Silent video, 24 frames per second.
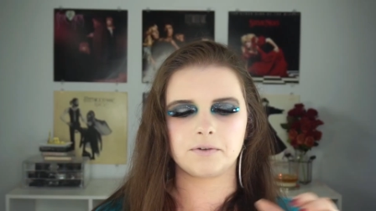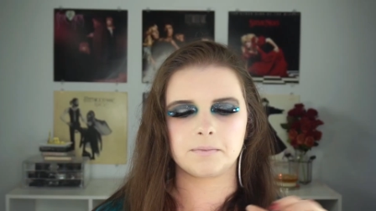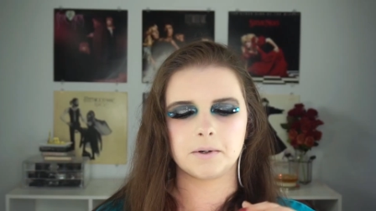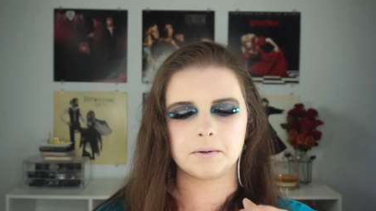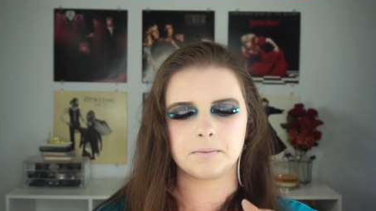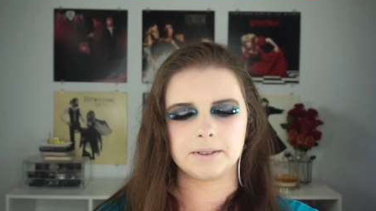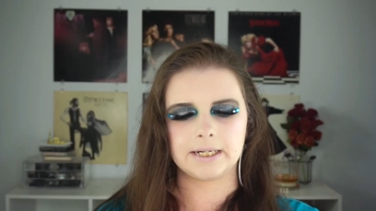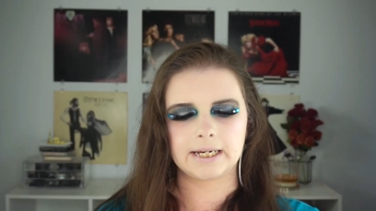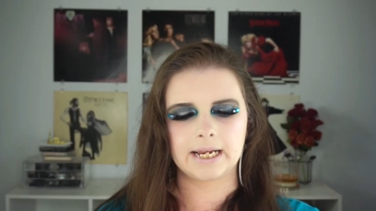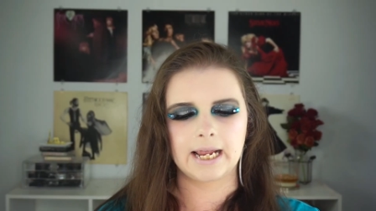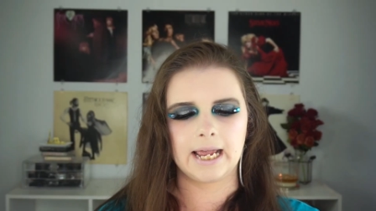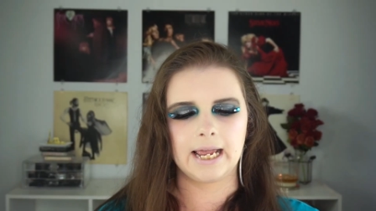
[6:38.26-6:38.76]
from
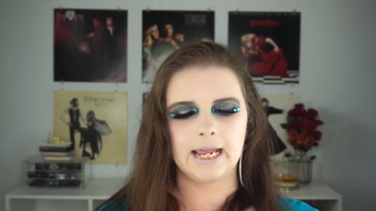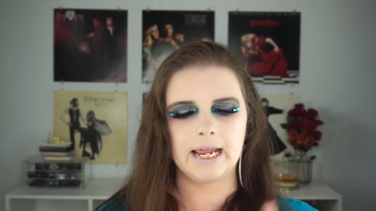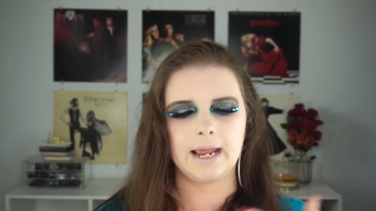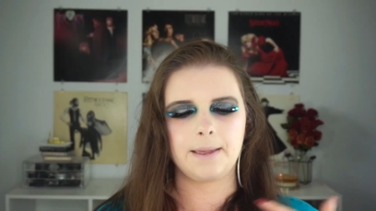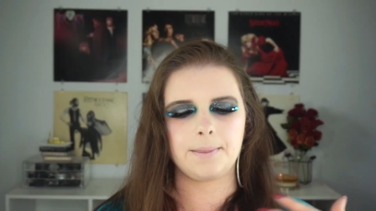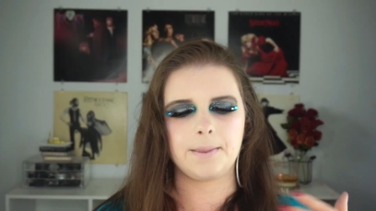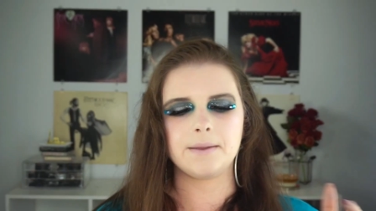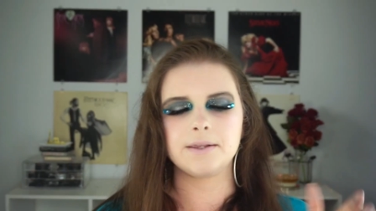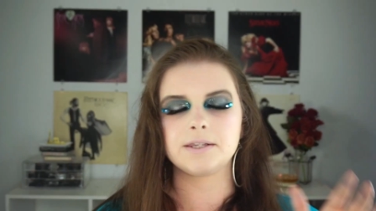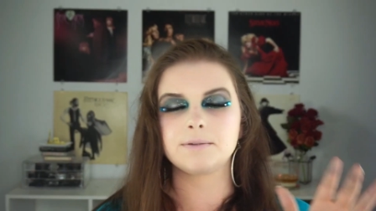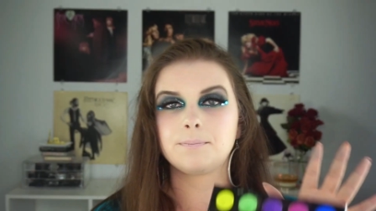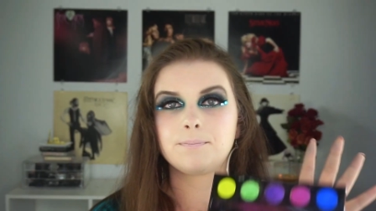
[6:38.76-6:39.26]
Urban Decay
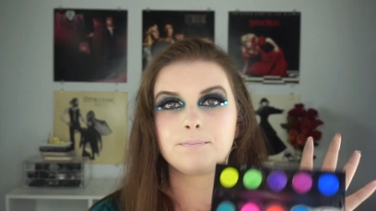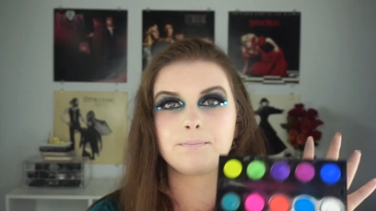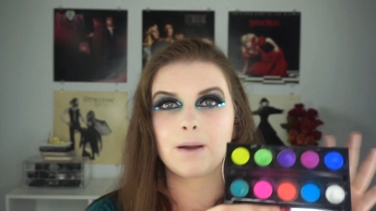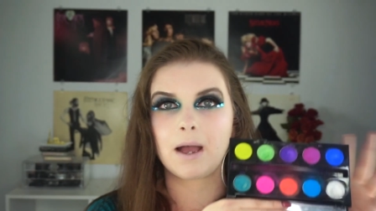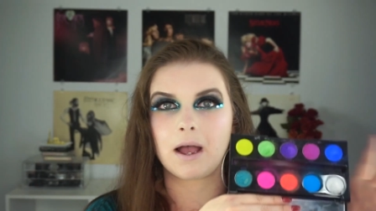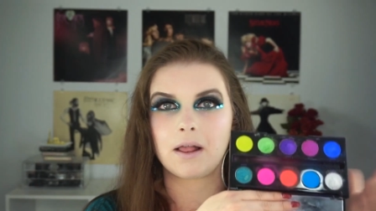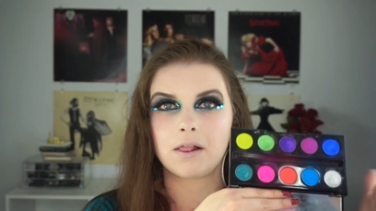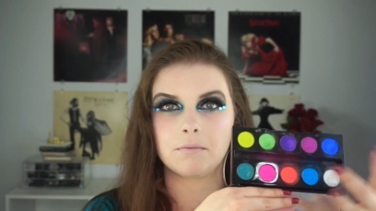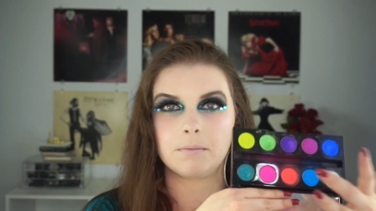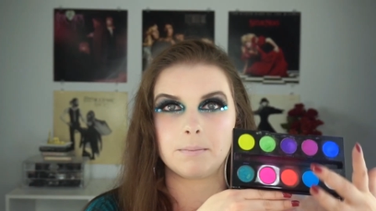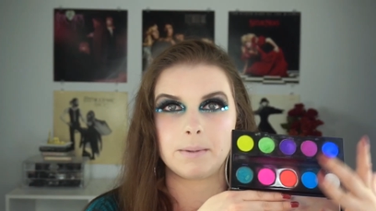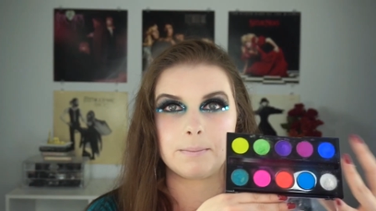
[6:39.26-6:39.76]
and this
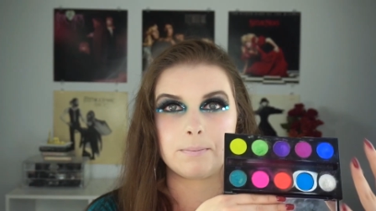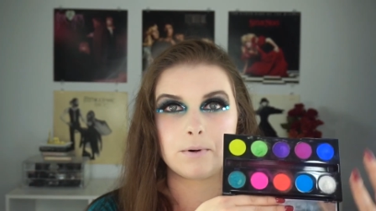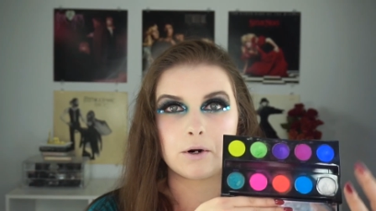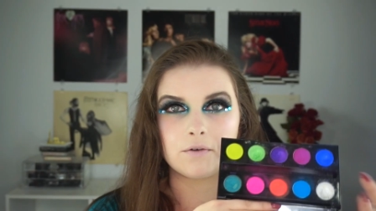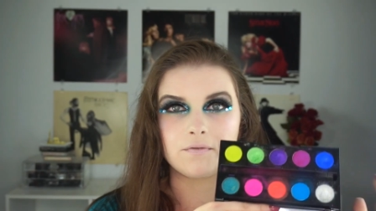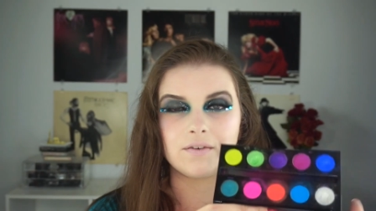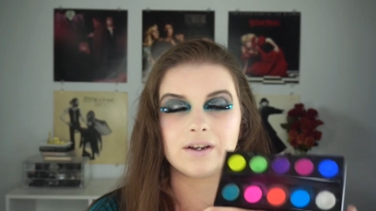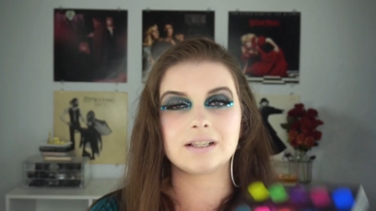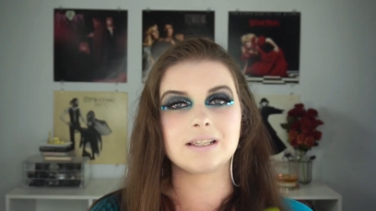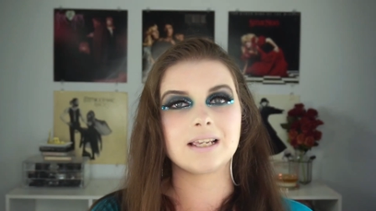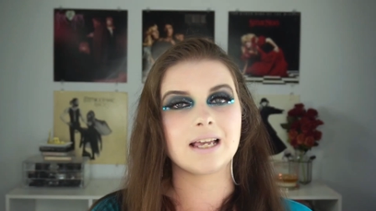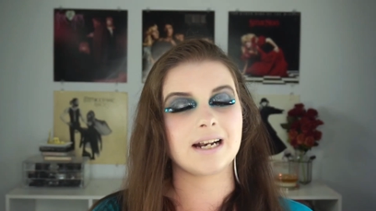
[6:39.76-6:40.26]
palette would be
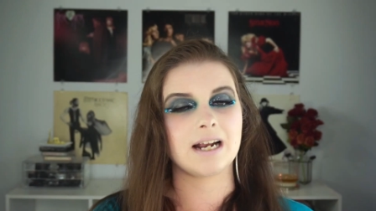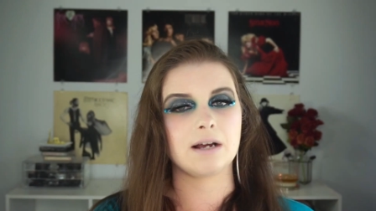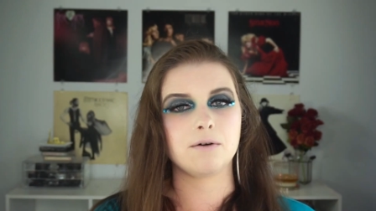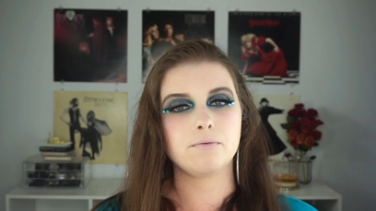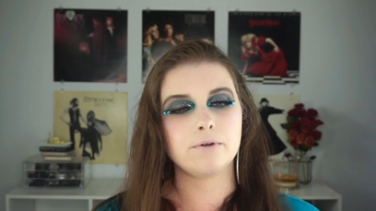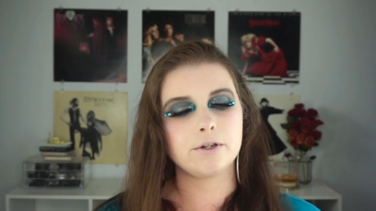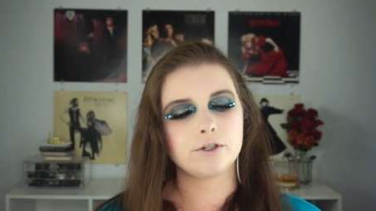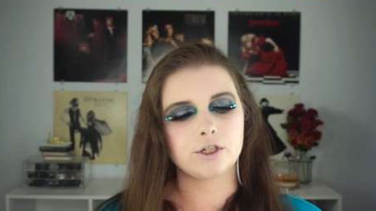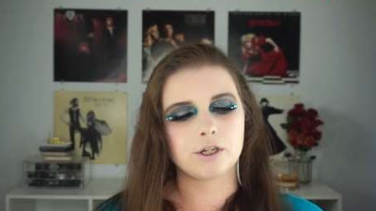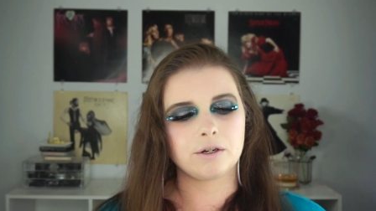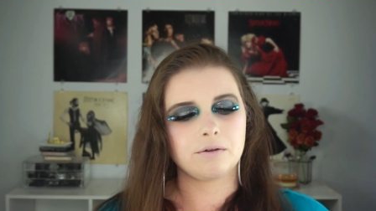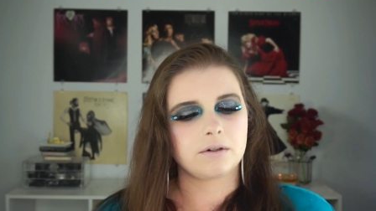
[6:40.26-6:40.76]
perfect and I
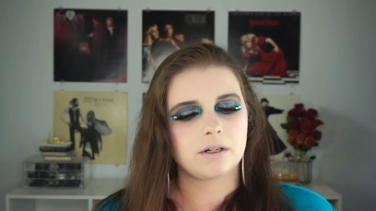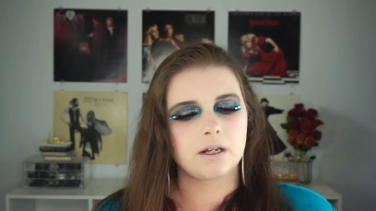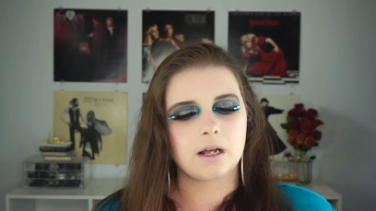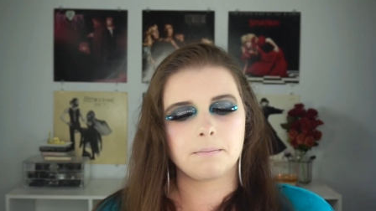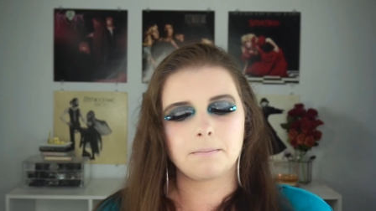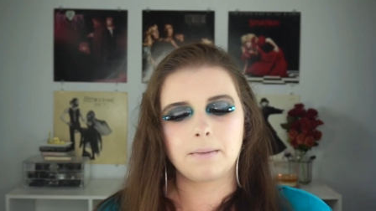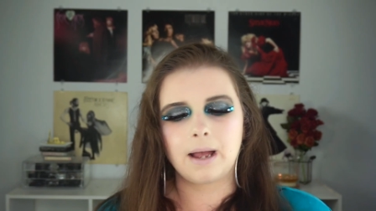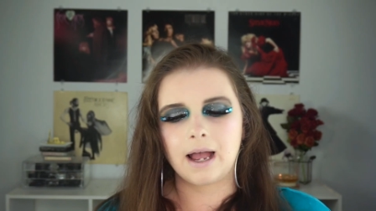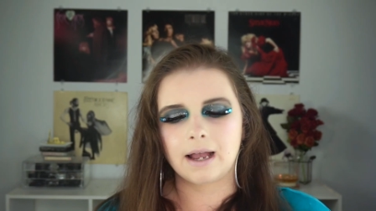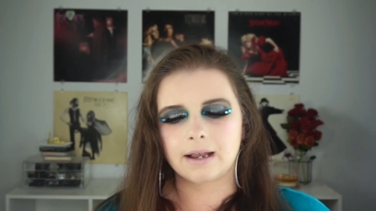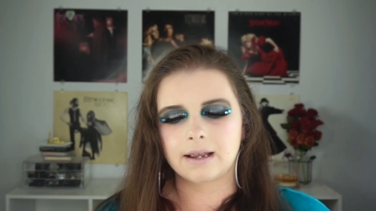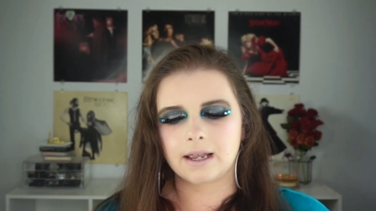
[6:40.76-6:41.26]
wish it would
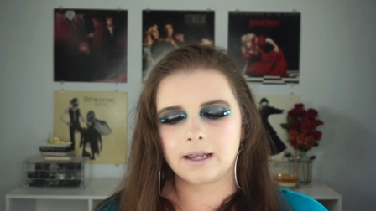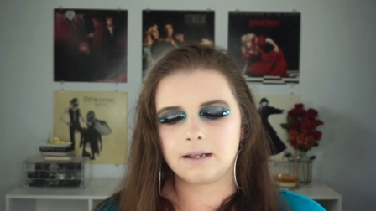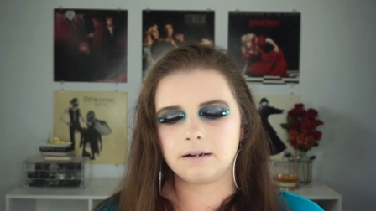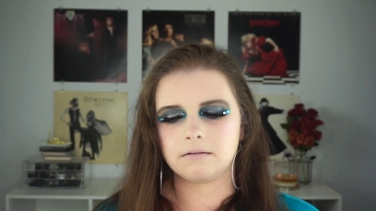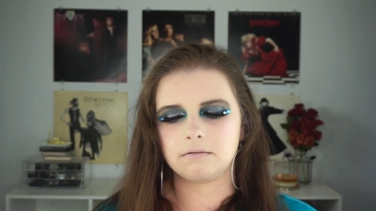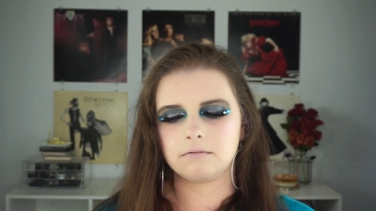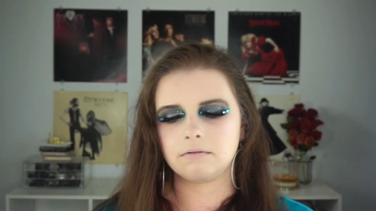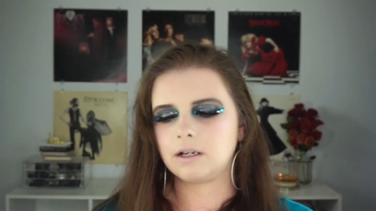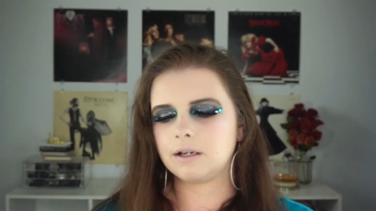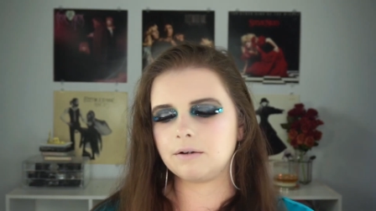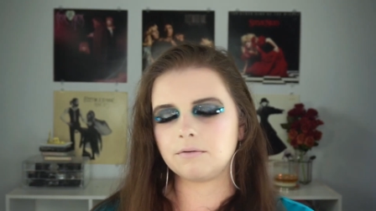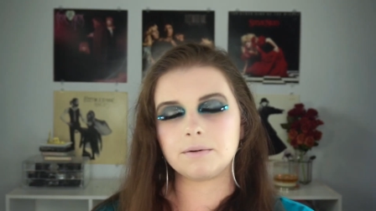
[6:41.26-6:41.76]
come back
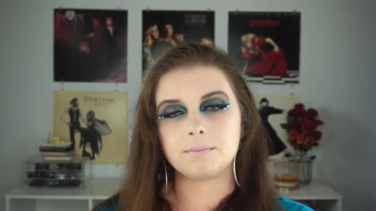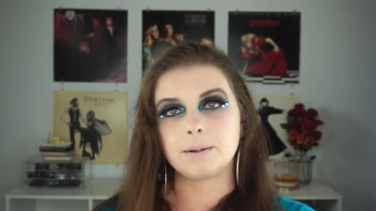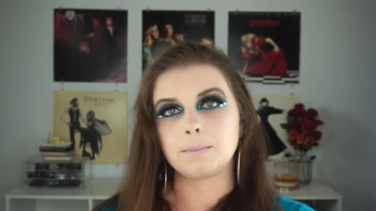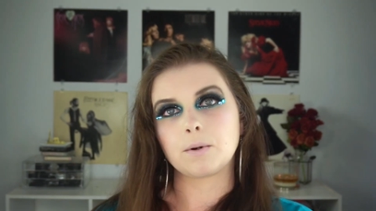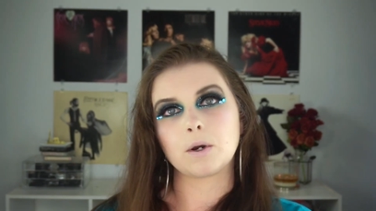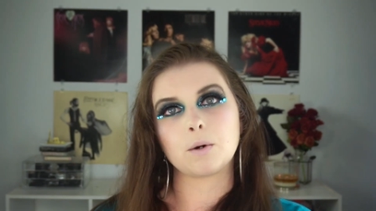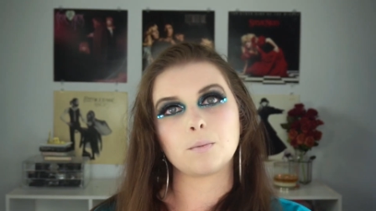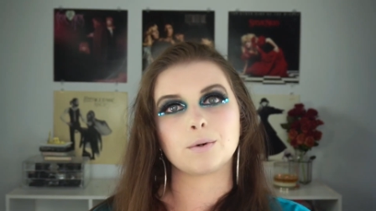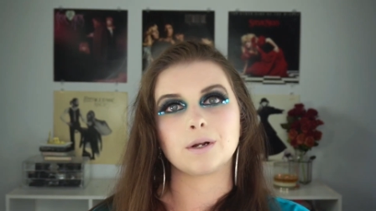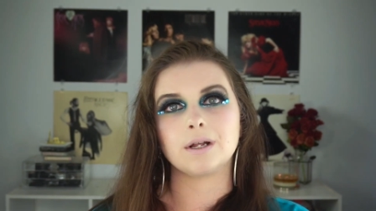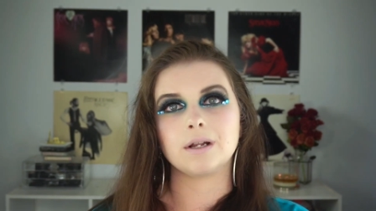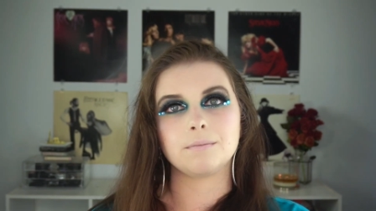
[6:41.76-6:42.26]
and it would be
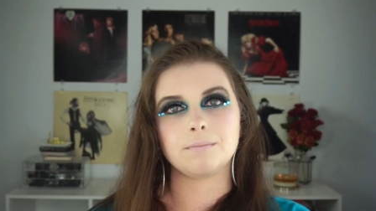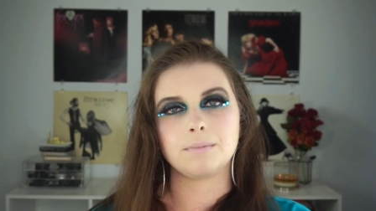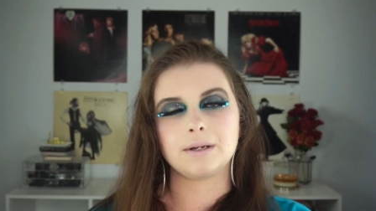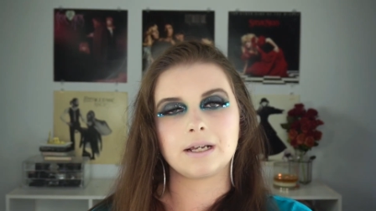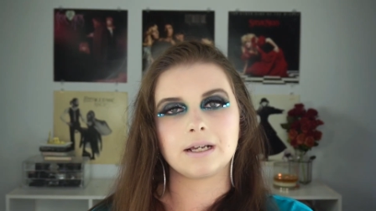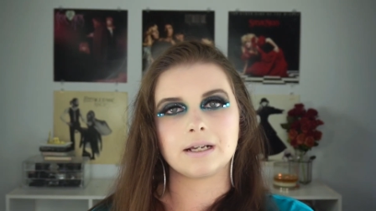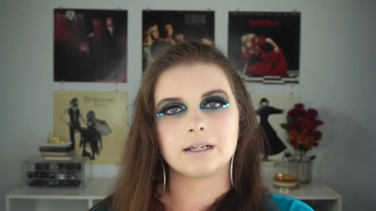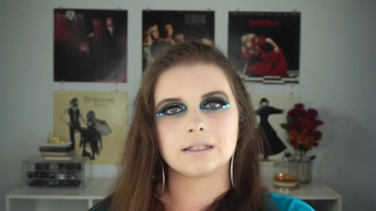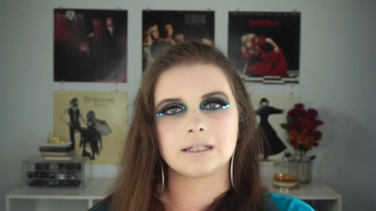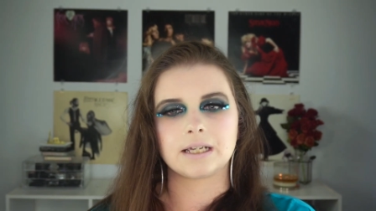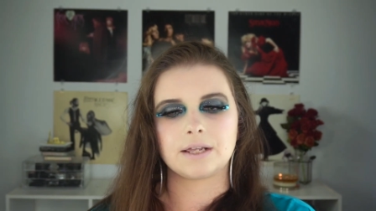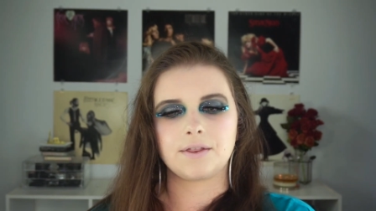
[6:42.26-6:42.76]
permanent
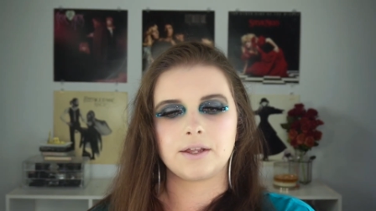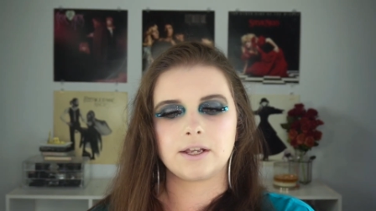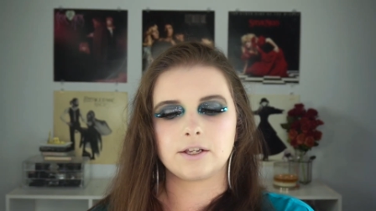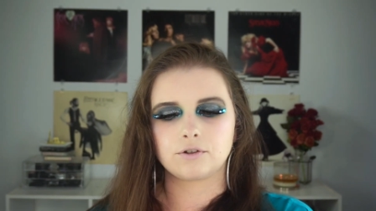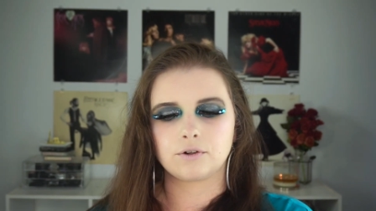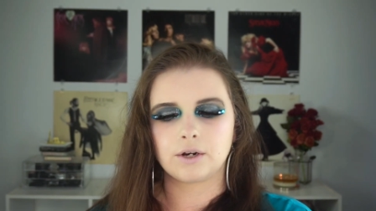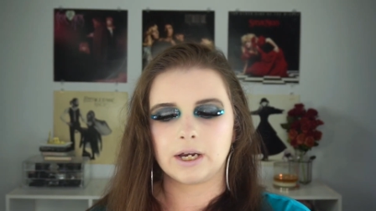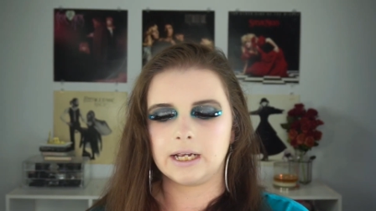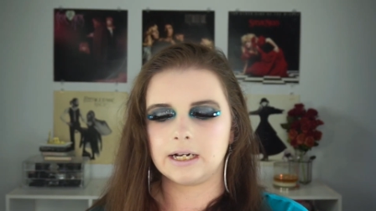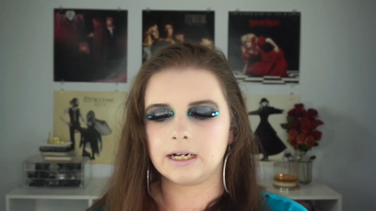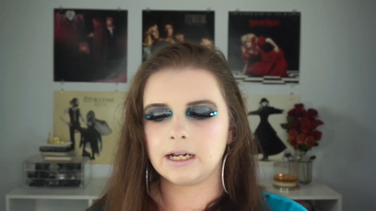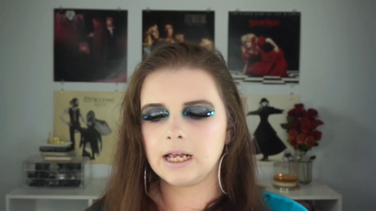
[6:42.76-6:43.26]
because I think
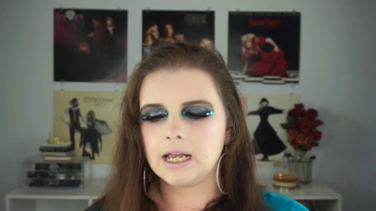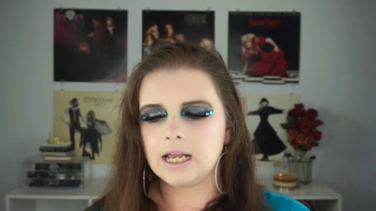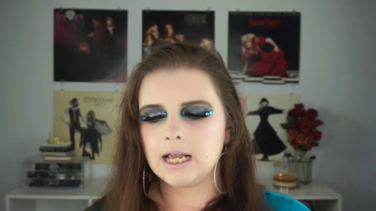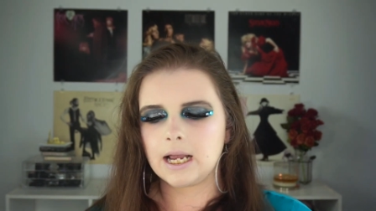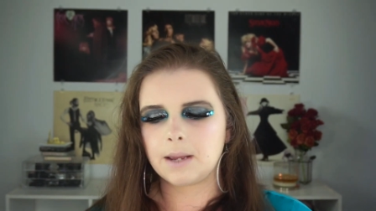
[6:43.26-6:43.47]
it's great.